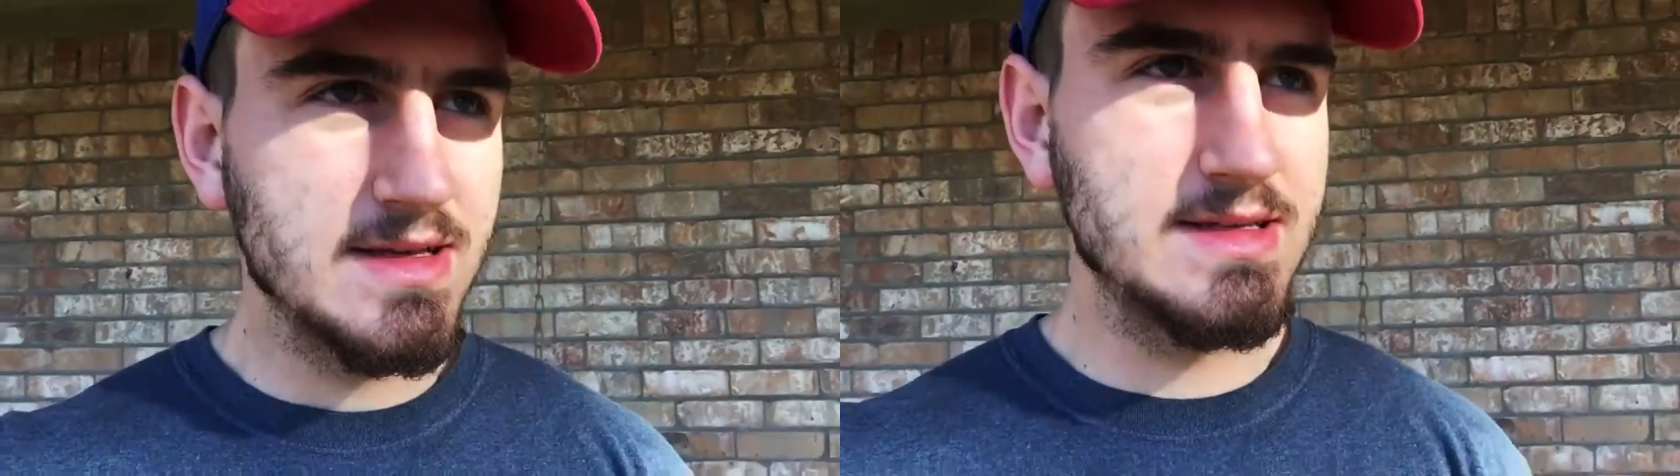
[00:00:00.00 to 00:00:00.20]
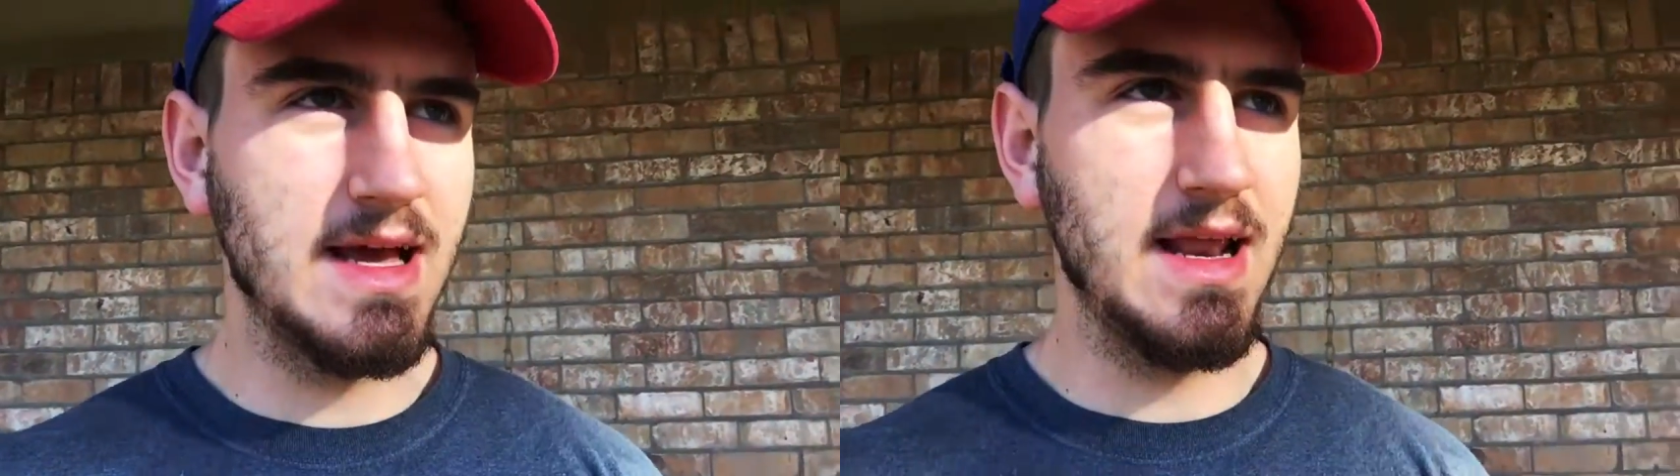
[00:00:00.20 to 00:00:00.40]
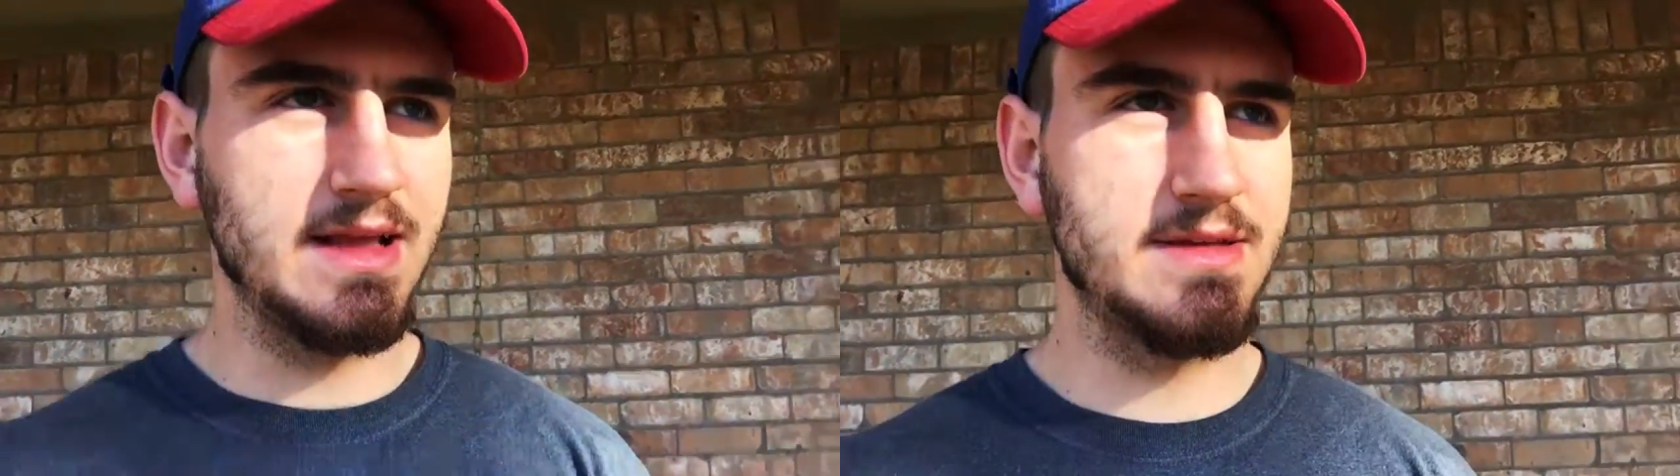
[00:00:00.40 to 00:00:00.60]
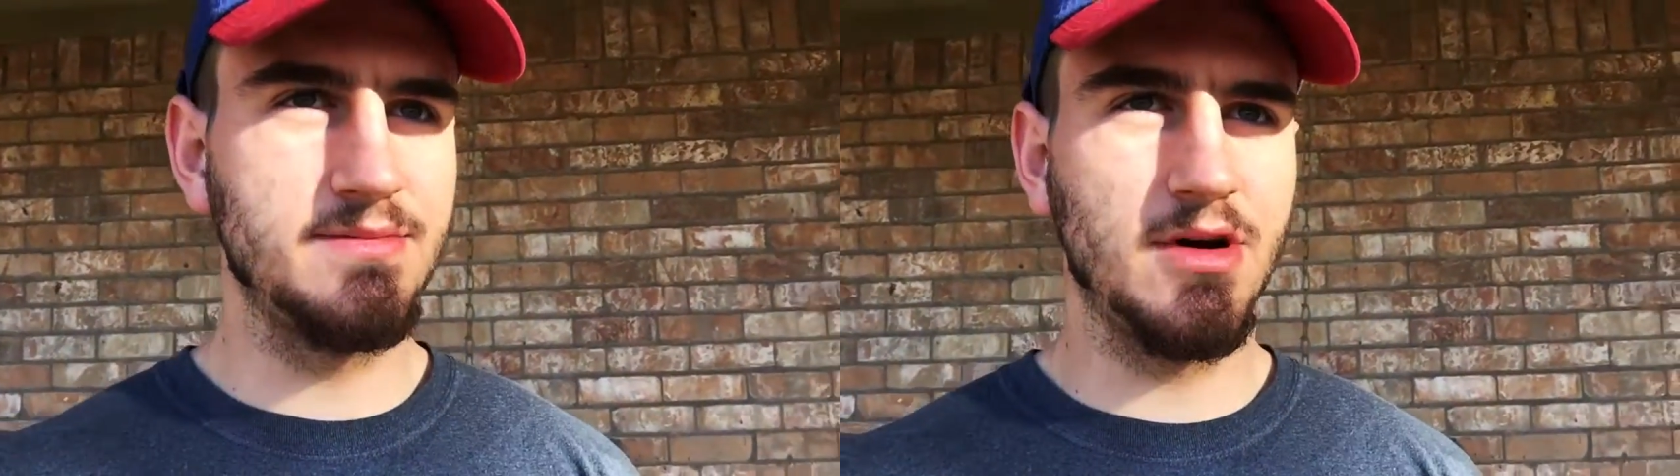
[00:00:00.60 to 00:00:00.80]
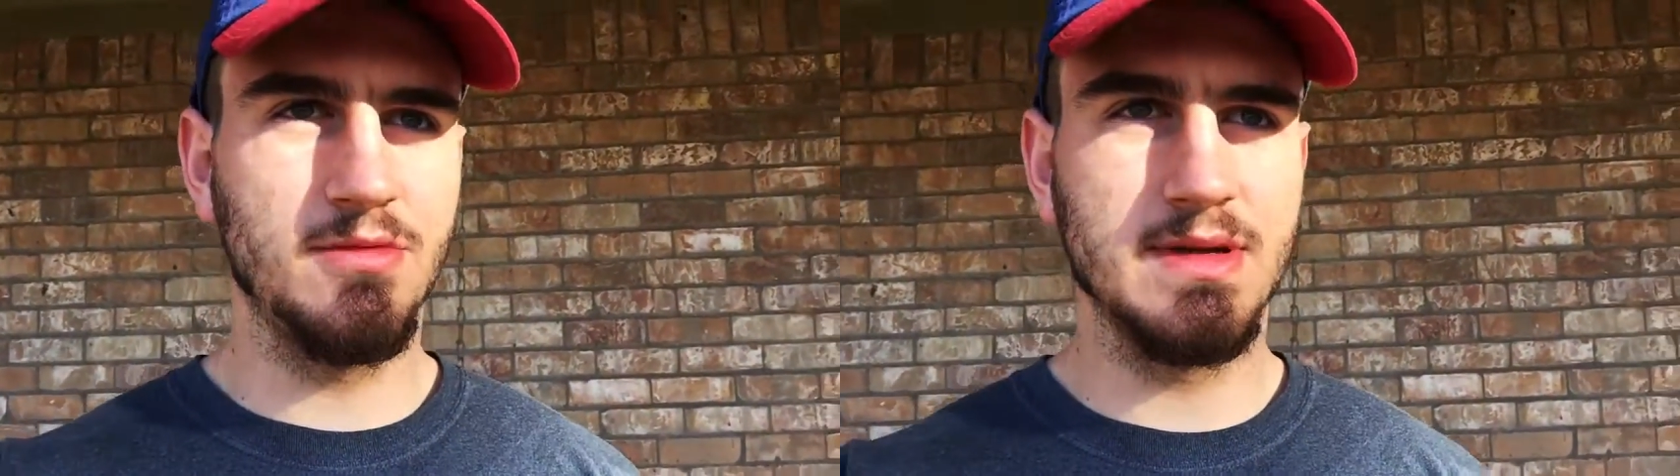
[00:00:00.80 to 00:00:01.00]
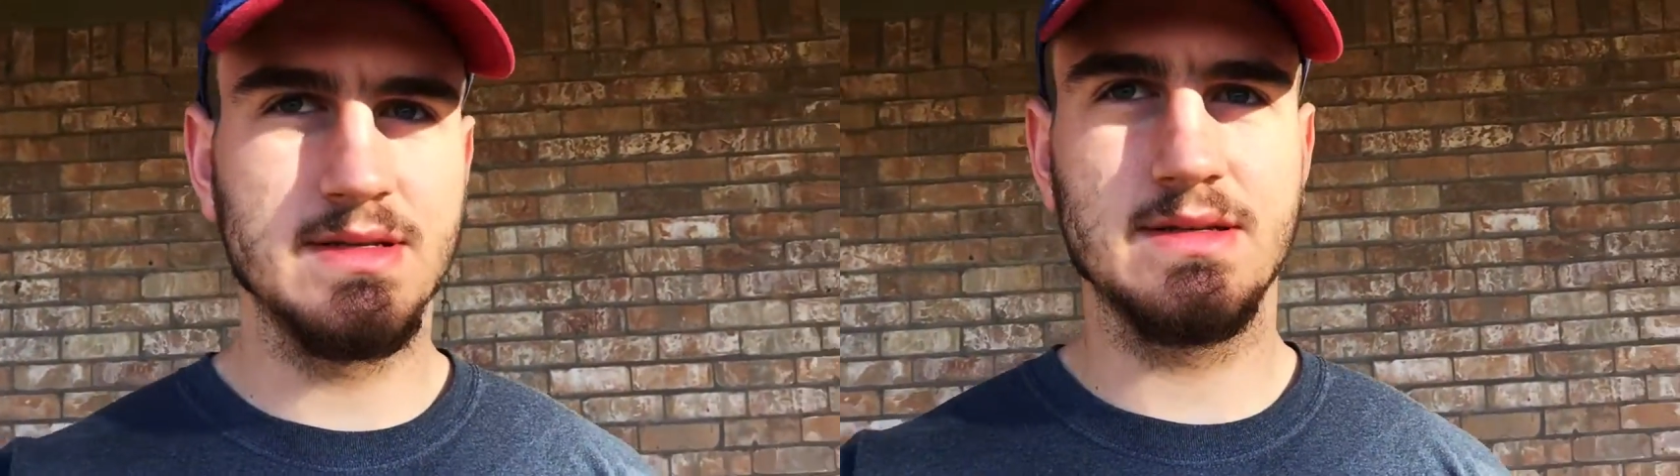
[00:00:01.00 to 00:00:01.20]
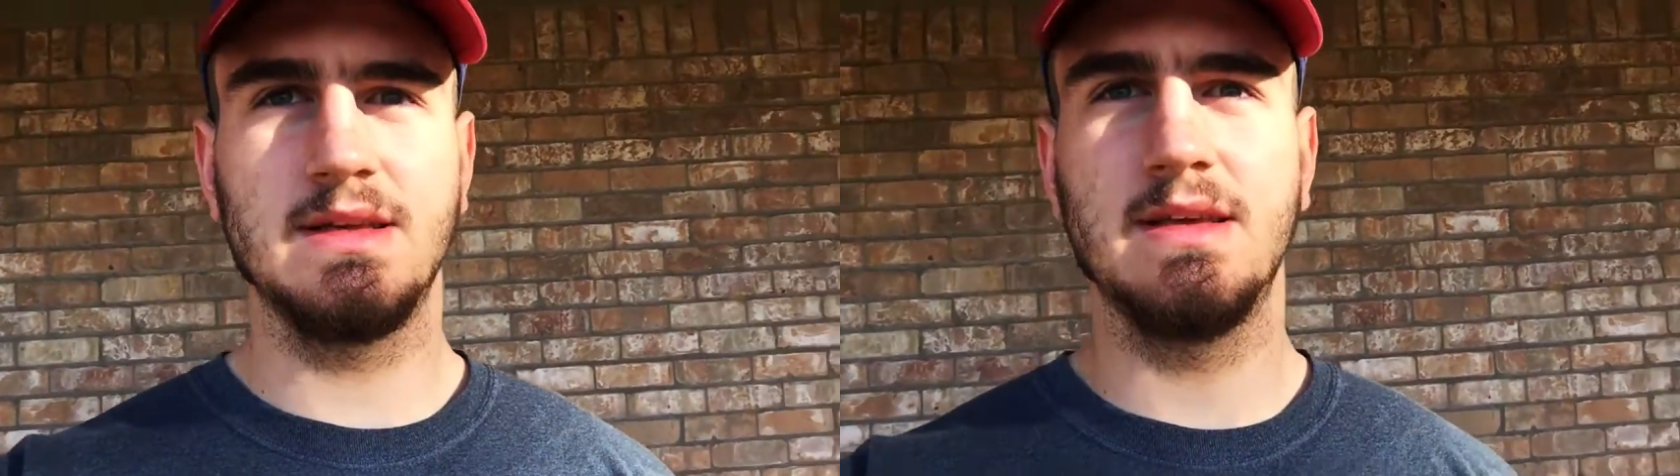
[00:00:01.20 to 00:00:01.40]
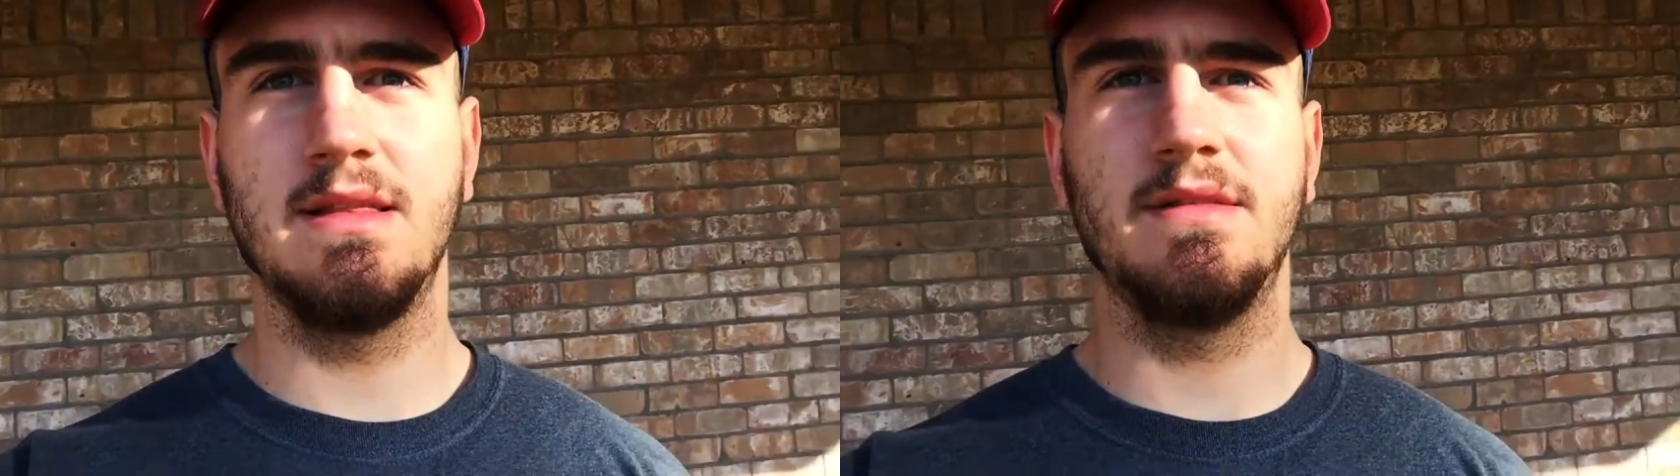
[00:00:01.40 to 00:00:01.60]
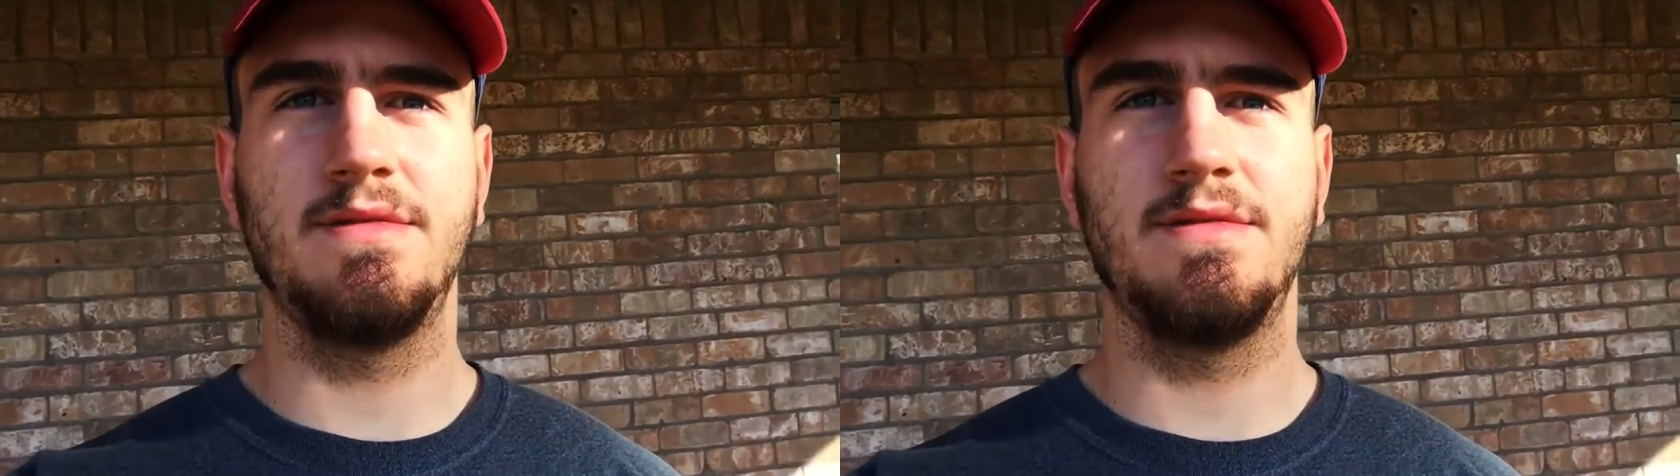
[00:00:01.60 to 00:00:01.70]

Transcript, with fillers: saddest moments in the